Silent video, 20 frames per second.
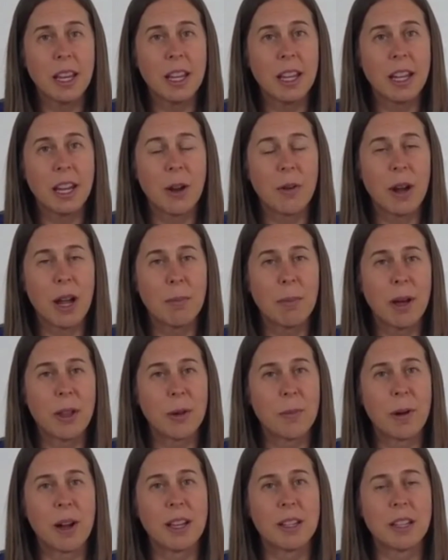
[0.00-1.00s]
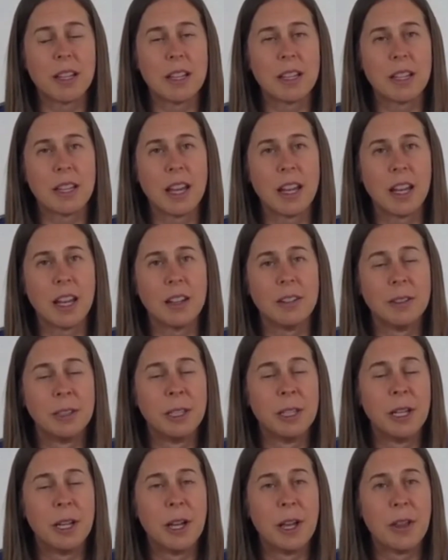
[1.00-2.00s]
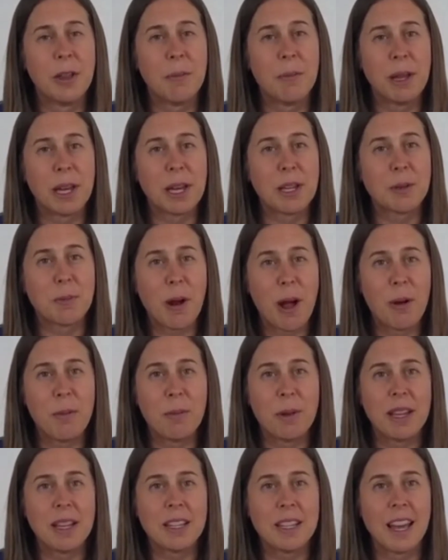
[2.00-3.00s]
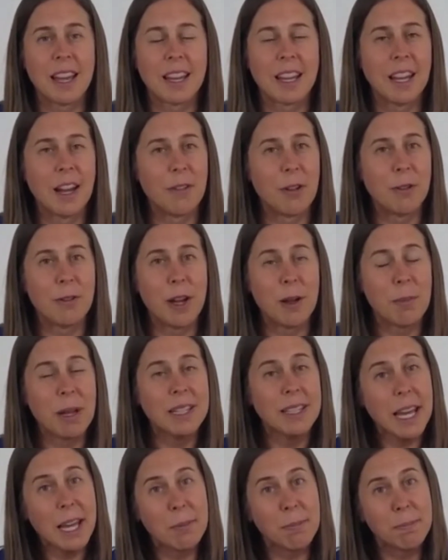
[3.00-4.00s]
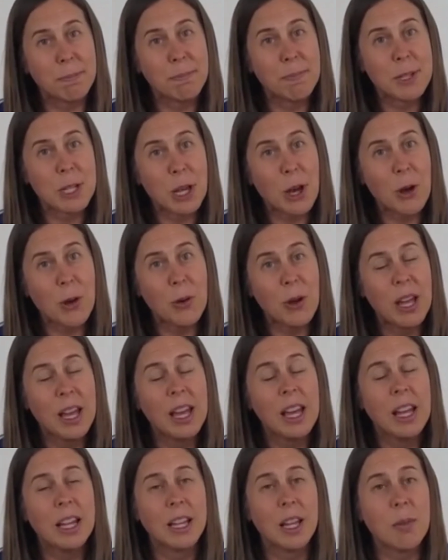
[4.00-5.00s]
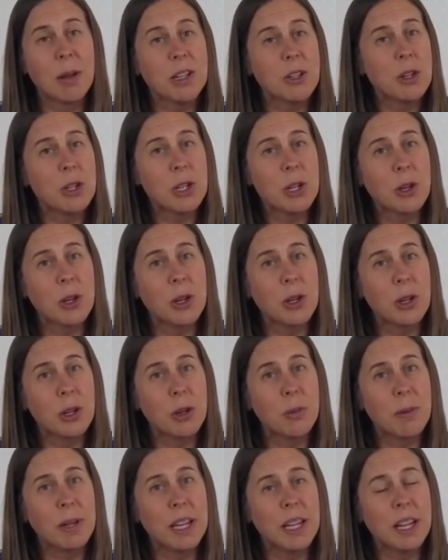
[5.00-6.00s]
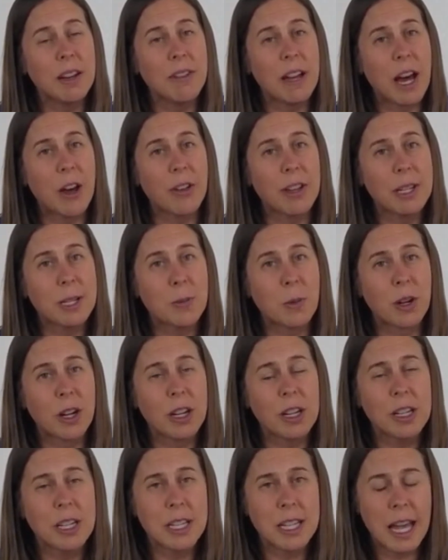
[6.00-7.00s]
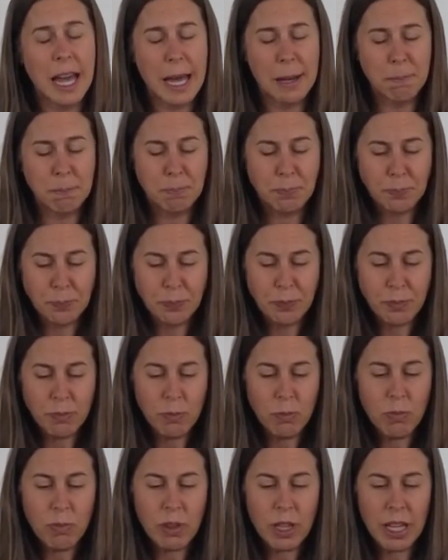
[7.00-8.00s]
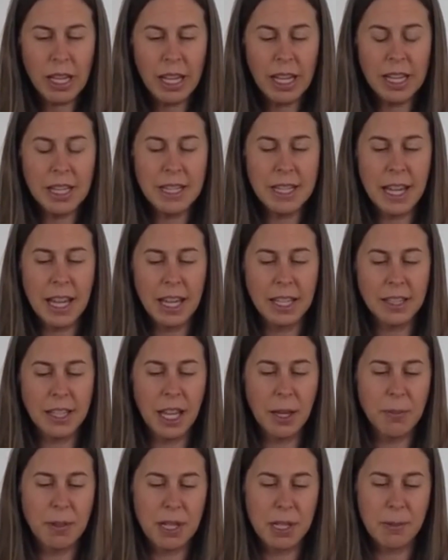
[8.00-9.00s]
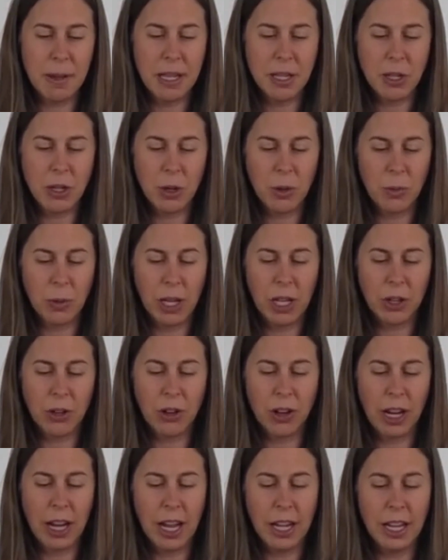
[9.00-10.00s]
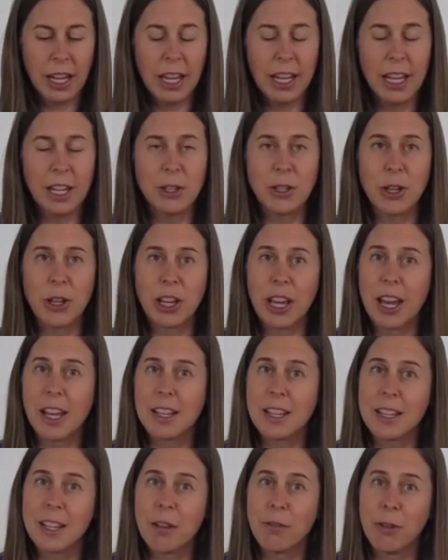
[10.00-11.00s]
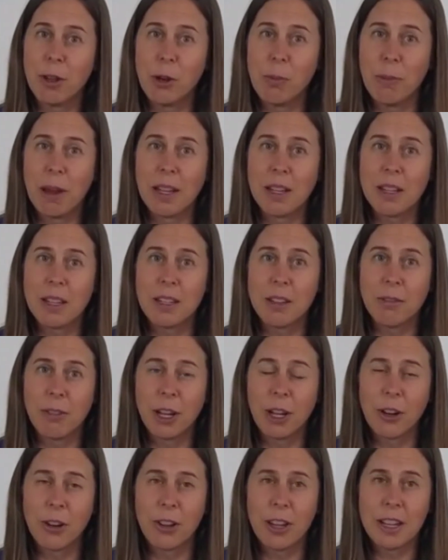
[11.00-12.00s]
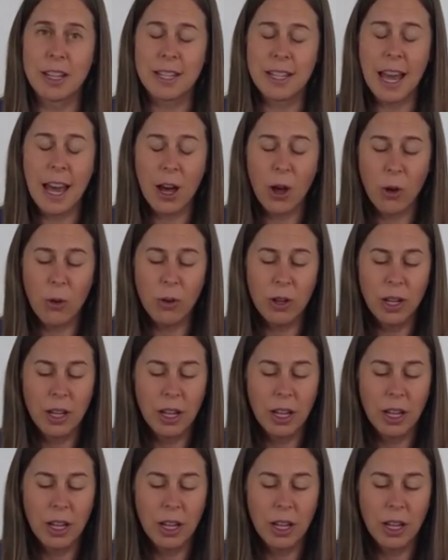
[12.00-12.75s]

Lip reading: and I wrap all the presents, and the biggest problem is I can never find my tape. So let me just show you a little bit of how this works. It's a tape dispenser we created. It took us a few months to figure this out.